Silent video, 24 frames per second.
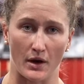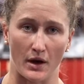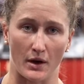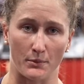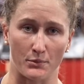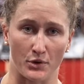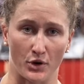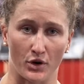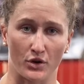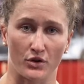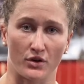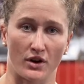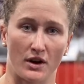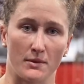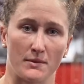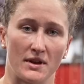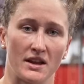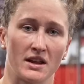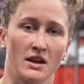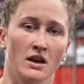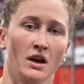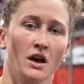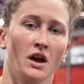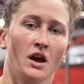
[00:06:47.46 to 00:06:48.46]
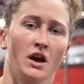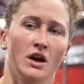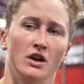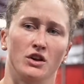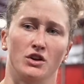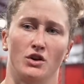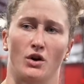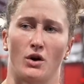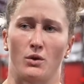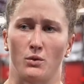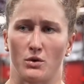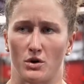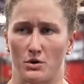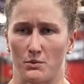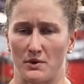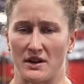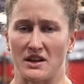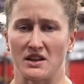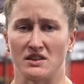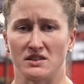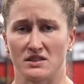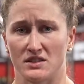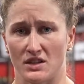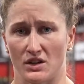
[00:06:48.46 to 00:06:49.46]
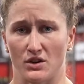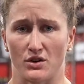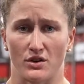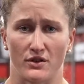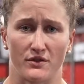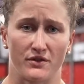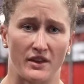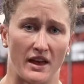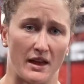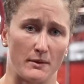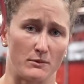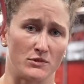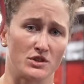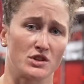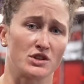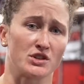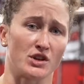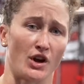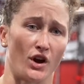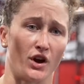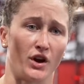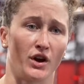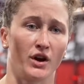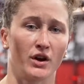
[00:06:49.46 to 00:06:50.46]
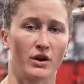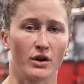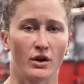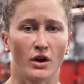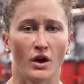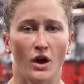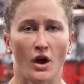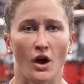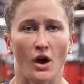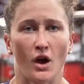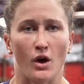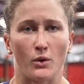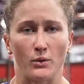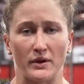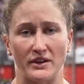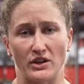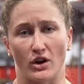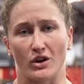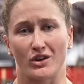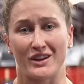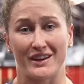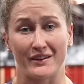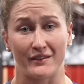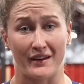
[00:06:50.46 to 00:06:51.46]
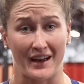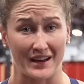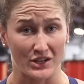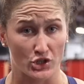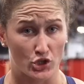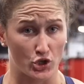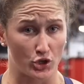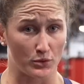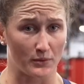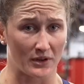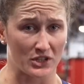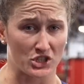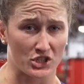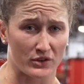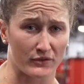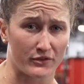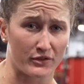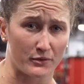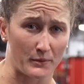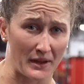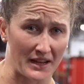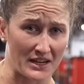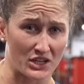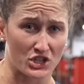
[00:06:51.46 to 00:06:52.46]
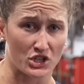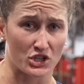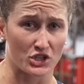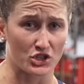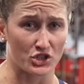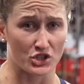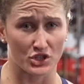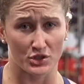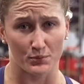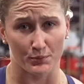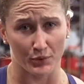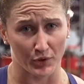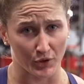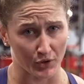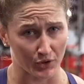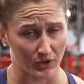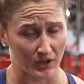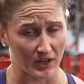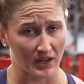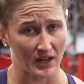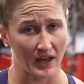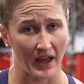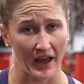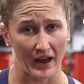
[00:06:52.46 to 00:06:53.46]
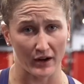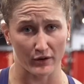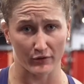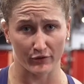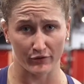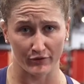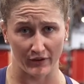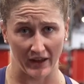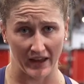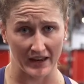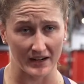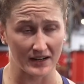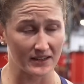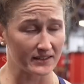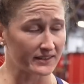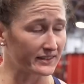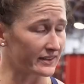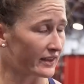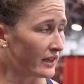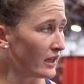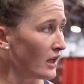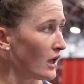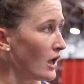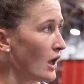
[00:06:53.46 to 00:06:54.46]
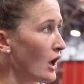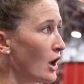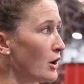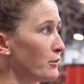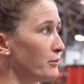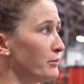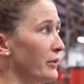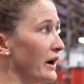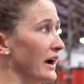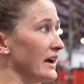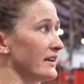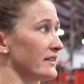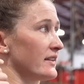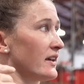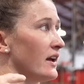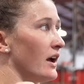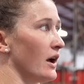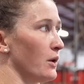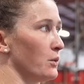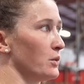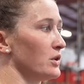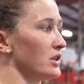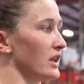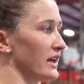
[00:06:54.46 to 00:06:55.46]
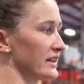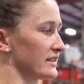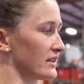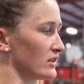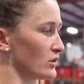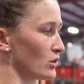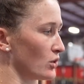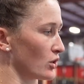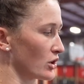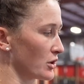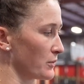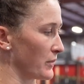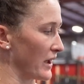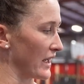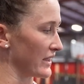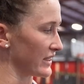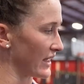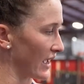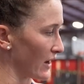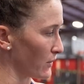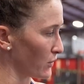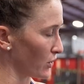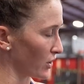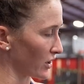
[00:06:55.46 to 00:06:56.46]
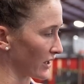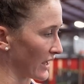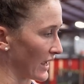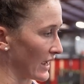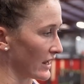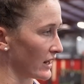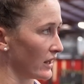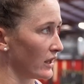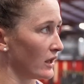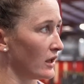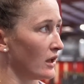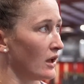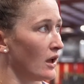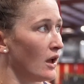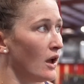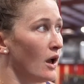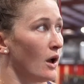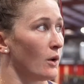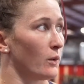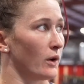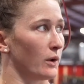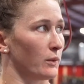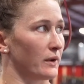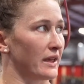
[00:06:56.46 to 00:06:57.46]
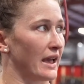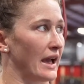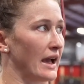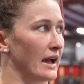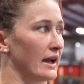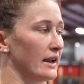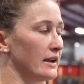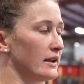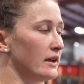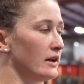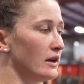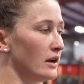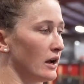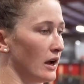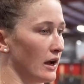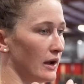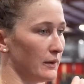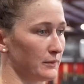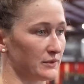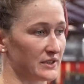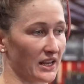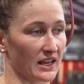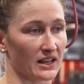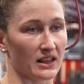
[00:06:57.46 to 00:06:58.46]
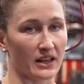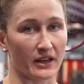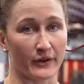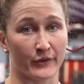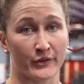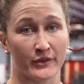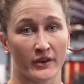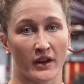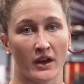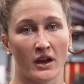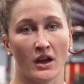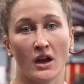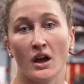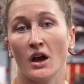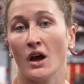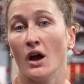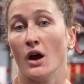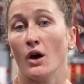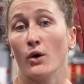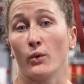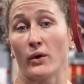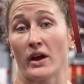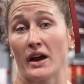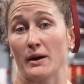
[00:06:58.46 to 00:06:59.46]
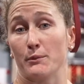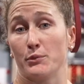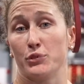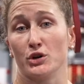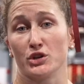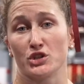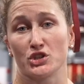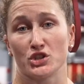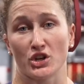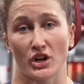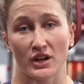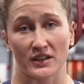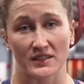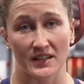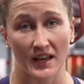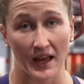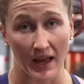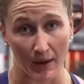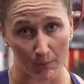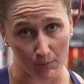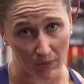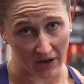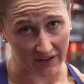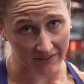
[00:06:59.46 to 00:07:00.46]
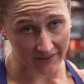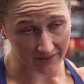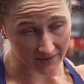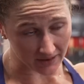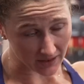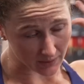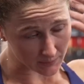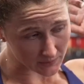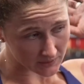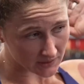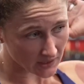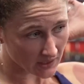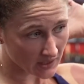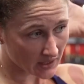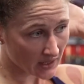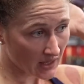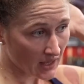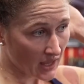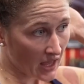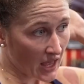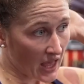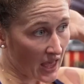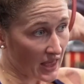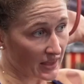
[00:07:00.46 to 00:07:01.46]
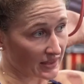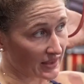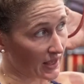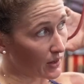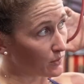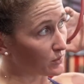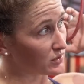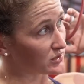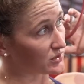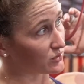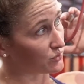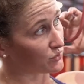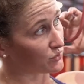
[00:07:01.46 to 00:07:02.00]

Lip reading: programming. You know, I want to be considerate of them, so we don't give out too much information just purely out of fairness. But I would like to talk about that workout where we had deadlifts, we had push jerks and muscle ups, and that was a